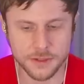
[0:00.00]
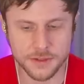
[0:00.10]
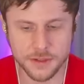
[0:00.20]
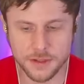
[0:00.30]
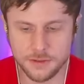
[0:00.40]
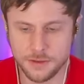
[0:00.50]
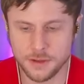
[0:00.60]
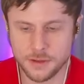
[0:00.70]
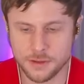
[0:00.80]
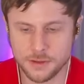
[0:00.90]
Tennessee.
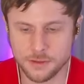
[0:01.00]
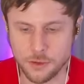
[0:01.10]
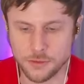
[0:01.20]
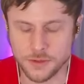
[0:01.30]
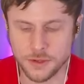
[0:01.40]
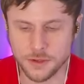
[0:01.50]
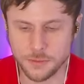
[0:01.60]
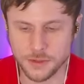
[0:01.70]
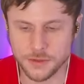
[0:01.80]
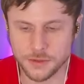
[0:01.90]

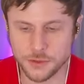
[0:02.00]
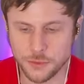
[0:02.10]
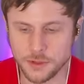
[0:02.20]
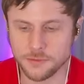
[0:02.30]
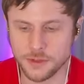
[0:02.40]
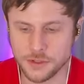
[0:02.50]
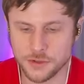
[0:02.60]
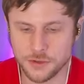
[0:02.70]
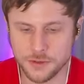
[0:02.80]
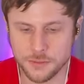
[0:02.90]
Ultium is the joint
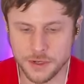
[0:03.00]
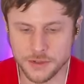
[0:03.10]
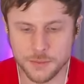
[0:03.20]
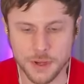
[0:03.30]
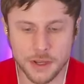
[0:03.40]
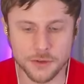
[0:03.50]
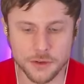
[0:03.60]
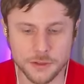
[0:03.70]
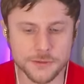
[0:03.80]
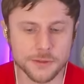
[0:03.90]
venture that makes
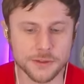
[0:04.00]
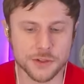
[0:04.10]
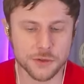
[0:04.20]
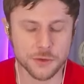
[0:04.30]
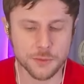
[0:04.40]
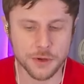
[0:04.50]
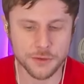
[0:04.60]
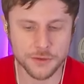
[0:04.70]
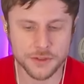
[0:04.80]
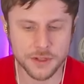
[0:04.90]
batteries for General
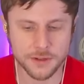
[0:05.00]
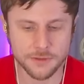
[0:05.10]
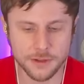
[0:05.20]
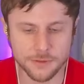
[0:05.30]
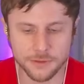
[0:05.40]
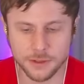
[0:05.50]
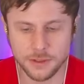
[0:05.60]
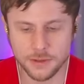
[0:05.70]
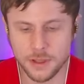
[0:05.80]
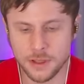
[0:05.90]
Motors EV
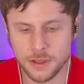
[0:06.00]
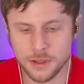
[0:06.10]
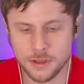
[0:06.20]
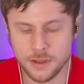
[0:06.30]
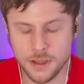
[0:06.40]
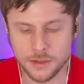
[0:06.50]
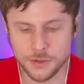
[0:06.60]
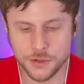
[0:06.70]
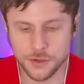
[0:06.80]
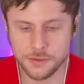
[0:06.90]
fleet.
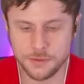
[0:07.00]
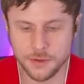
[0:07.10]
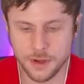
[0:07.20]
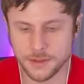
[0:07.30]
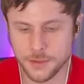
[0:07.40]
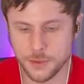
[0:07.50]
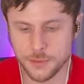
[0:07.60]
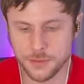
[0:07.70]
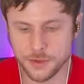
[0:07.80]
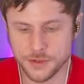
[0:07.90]
In June, UAW
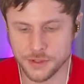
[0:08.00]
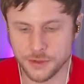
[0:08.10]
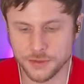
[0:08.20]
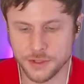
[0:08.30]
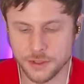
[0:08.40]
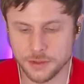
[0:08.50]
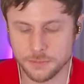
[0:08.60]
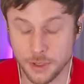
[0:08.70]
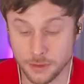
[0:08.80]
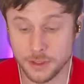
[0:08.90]
members at
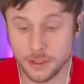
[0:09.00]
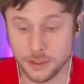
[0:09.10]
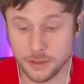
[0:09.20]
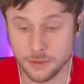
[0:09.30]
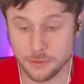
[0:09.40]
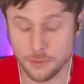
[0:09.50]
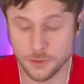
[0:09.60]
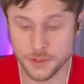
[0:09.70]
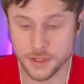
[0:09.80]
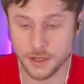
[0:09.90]
Ultium in
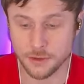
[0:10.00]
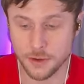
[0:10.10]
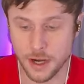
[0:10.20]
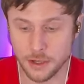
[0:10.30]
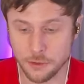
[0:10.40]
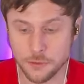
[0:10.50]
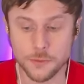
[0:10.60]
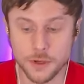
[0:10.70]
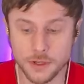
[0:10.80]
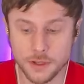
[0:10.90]
Lordstown, Ohio,
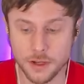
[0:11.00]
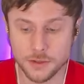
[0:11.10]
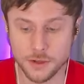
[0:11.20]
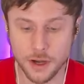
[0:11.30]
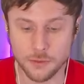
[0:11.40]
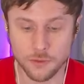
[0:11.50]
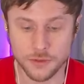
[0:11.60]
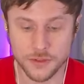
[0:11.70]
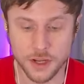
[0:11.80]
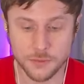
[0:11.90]
won a contract
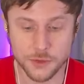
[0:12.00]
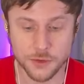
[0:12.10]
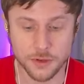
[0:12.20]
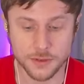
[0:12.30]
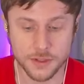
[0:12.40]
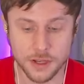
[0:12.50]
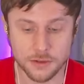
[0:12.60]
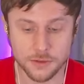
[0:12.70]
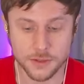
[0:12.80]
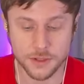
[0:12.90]
with the same strong
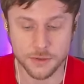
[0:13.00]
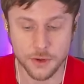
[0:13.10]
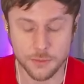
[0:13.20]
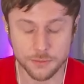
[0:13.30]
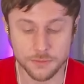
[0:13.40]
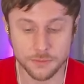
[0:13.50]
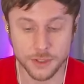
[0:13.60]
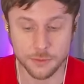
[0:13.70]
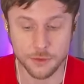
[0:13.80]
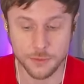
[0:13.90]
standards that
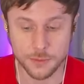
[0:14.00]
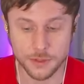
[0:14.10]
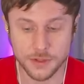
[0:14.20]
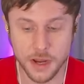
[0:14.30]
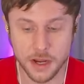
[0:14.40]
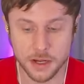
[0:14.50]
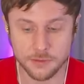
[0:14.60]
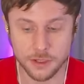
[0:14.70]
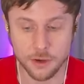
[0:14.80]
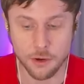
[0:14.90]
UAW members
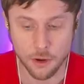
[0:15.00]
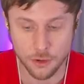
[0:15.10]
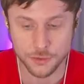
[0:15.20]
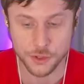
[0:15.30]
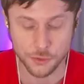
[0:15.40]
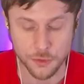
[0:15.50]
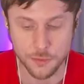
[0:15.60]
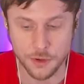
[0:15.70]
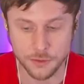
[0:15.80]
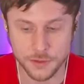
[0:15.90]
have at all
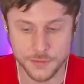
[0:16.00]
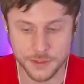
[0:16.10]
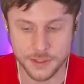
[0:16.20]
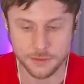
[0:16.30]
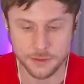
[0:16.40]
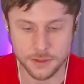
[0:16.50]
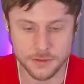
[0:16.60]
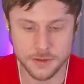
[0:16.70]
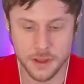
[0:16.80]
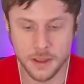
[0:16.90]
General Motors
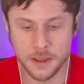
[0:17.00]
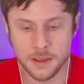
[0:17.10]
facilities